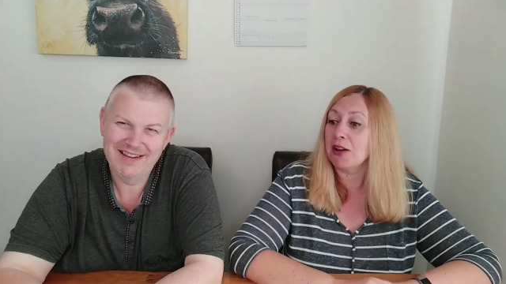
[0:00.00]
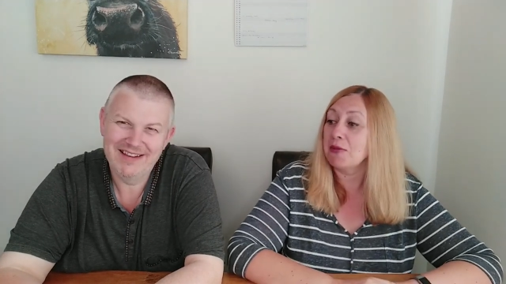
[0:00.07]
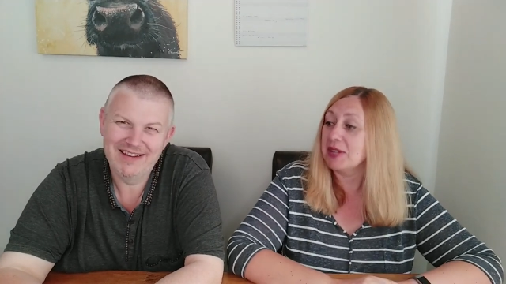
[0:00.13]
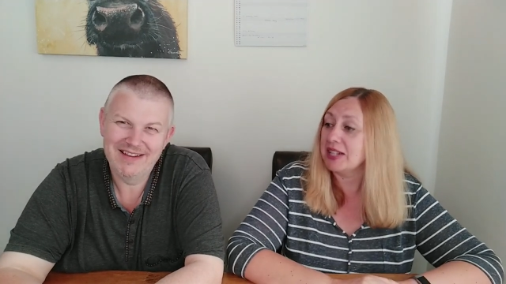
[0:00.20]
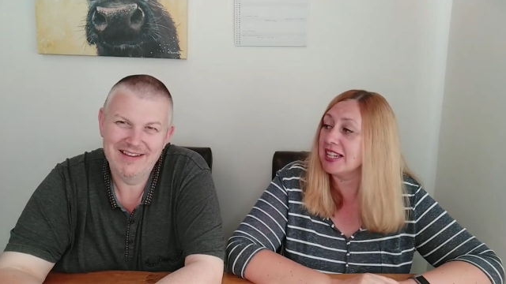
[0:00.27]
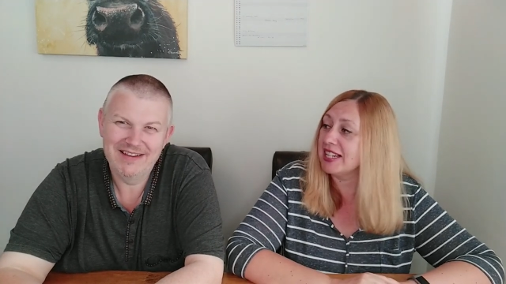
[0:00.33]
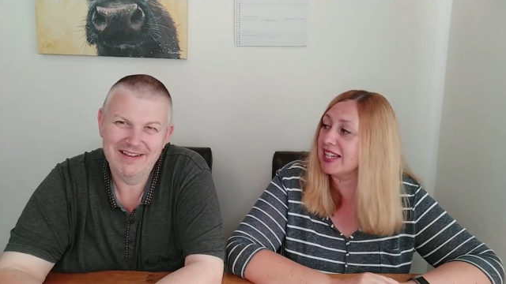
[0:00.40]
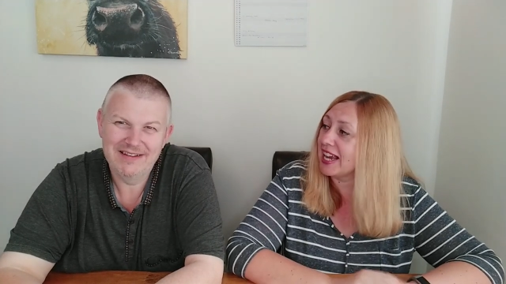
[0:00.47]
Speaker 1: no,
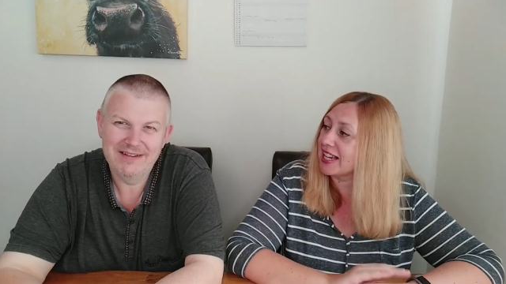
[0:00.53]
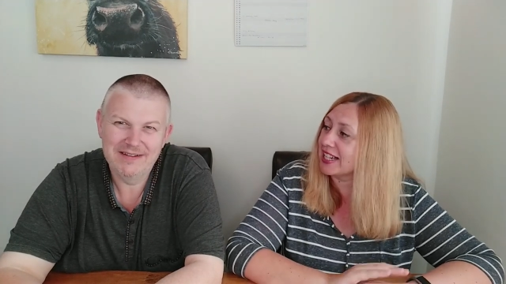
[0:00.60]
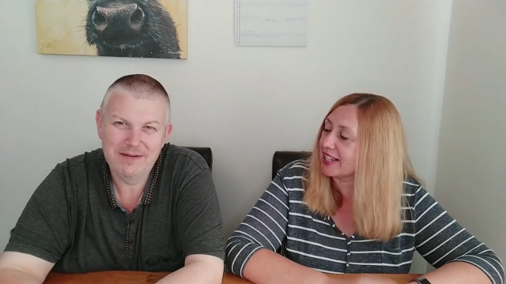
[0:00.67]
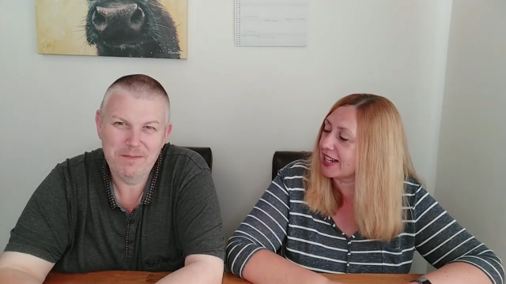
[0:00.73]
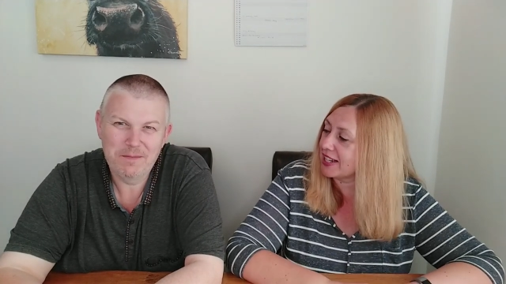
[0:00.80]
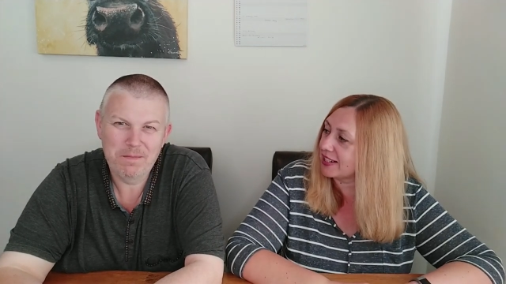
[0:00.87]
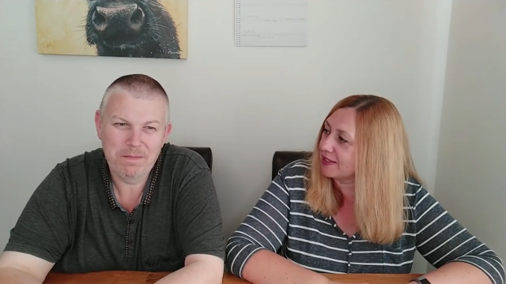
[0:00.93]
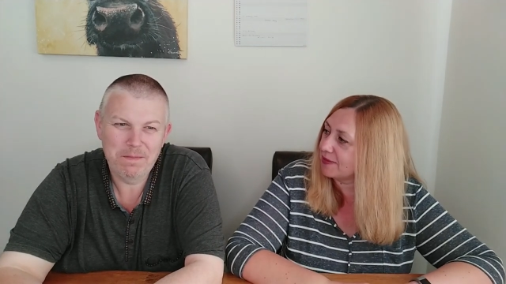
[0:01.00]
we did.
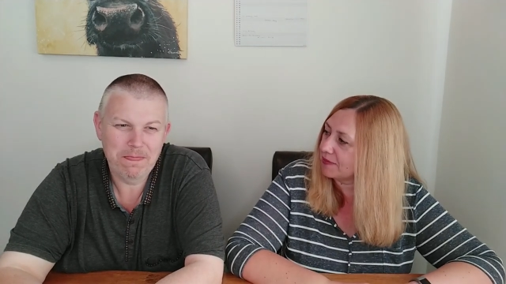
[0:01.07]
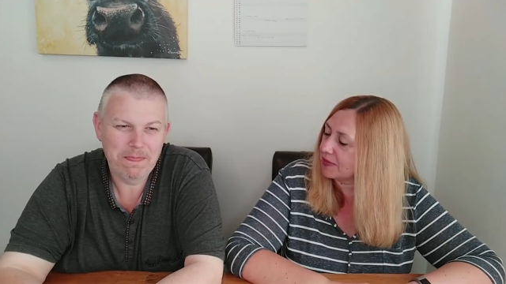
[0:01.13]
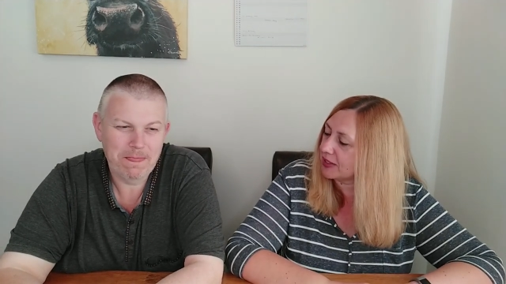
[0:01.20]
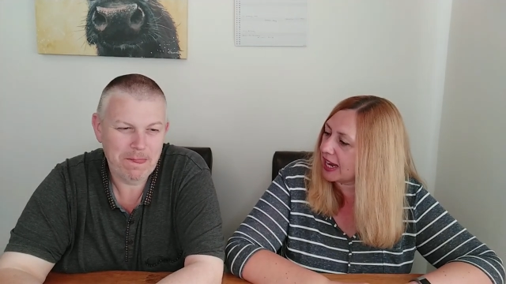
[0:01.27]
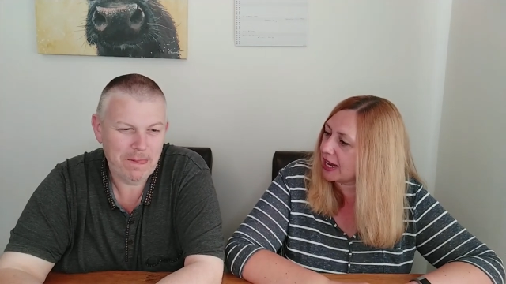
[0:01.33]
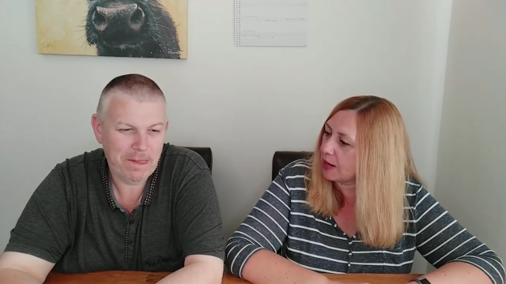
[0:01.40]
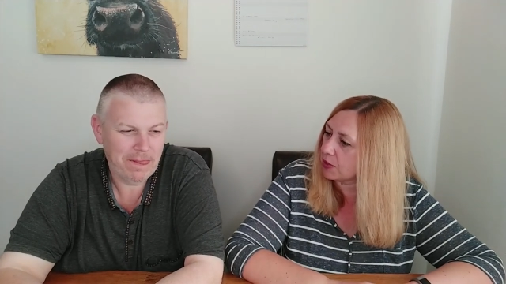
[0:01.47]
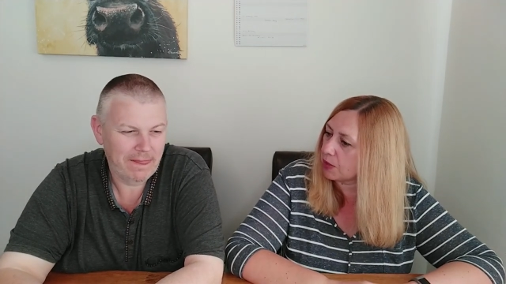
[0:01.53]
Yes, had a
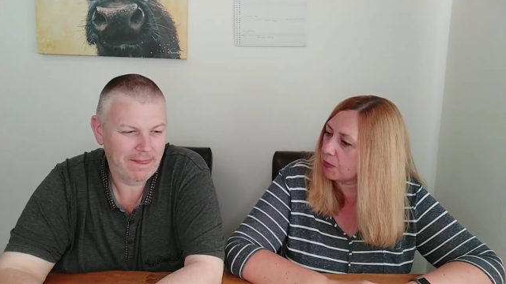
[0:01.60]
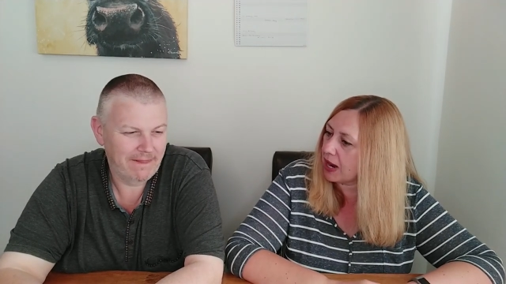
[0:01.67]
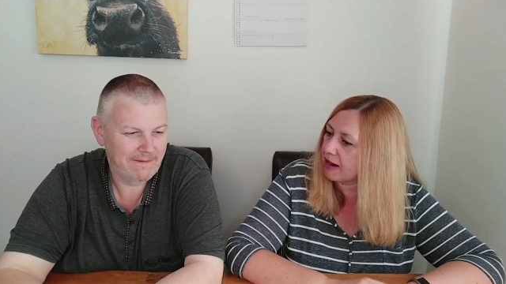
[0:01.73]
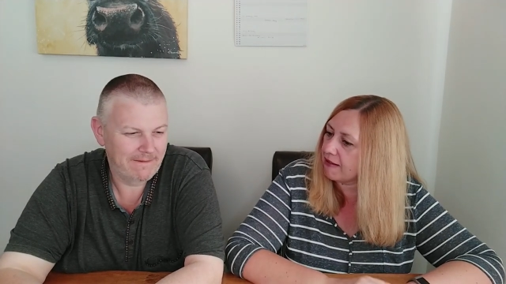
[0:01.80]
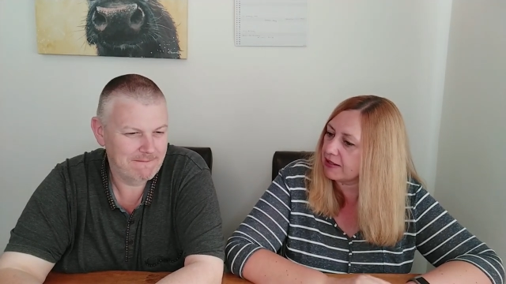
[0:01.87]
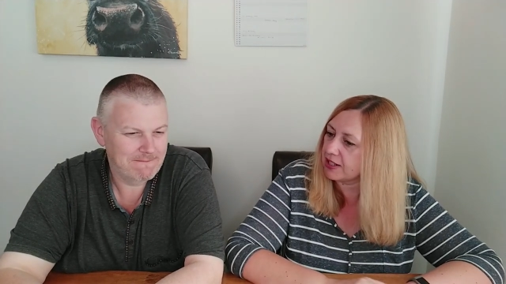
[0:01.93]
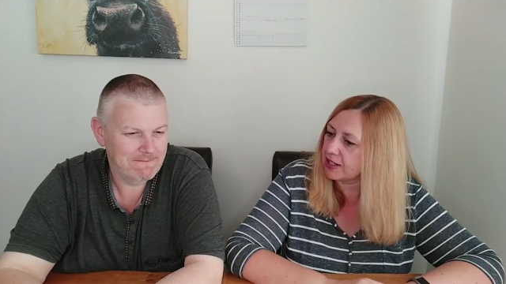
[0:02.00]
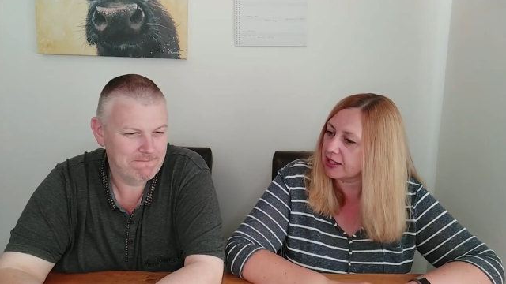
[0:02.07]
day out with the
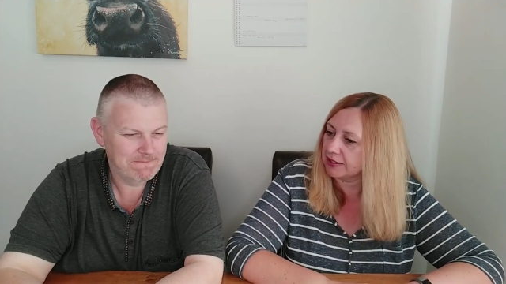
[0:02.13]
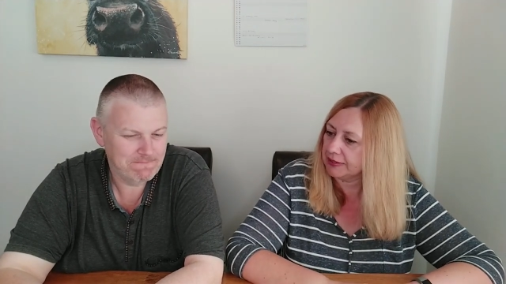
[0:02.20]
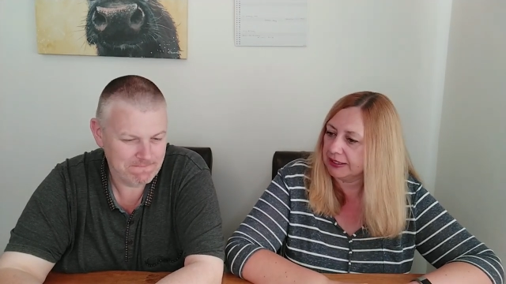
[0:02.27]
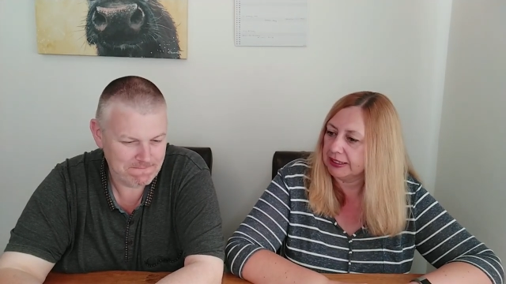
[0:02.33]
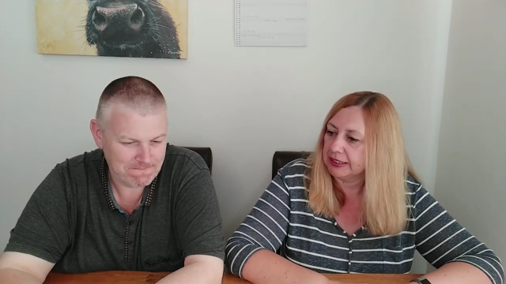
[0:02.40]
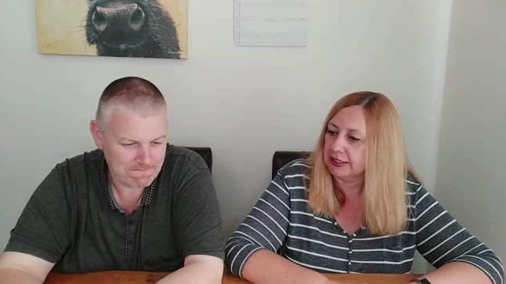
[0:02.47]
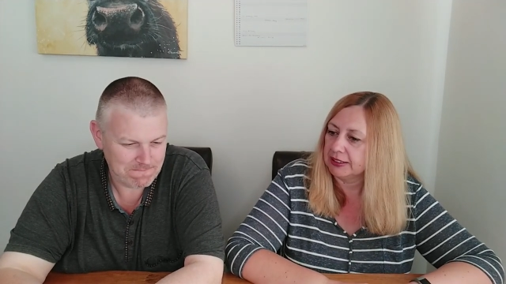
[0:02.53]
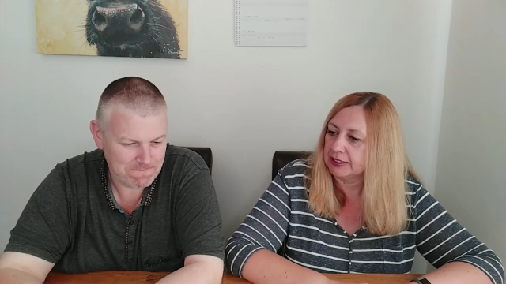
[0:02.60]
parents.
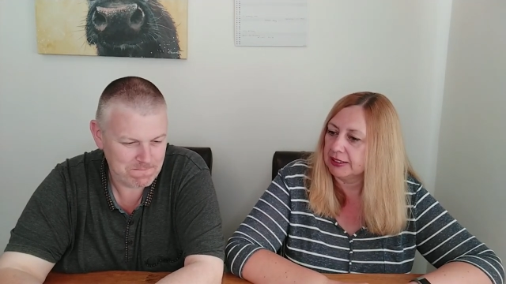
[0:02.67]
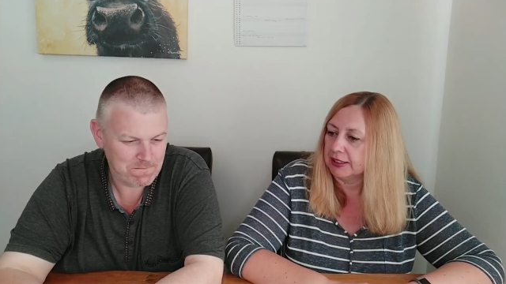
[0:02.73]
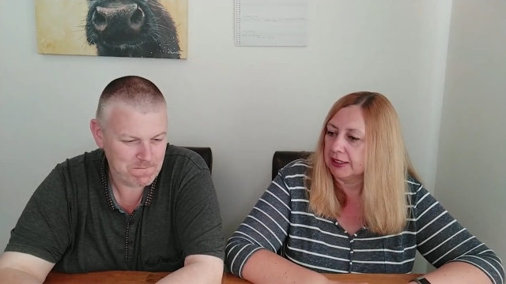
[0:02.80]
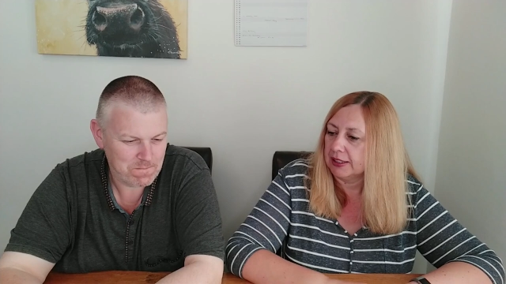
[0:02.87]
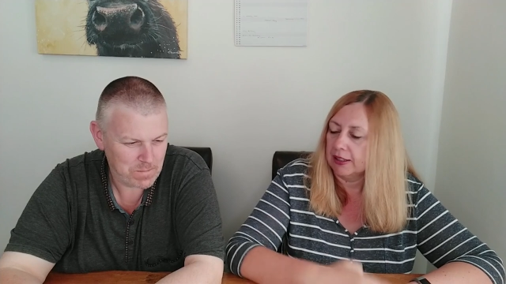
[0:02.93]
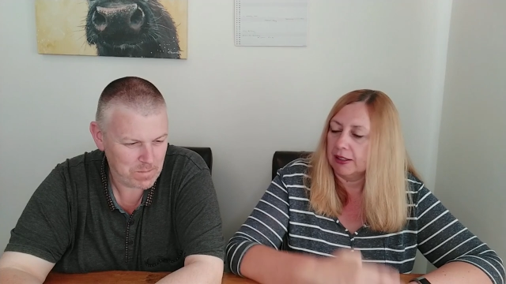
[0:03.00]
Mm.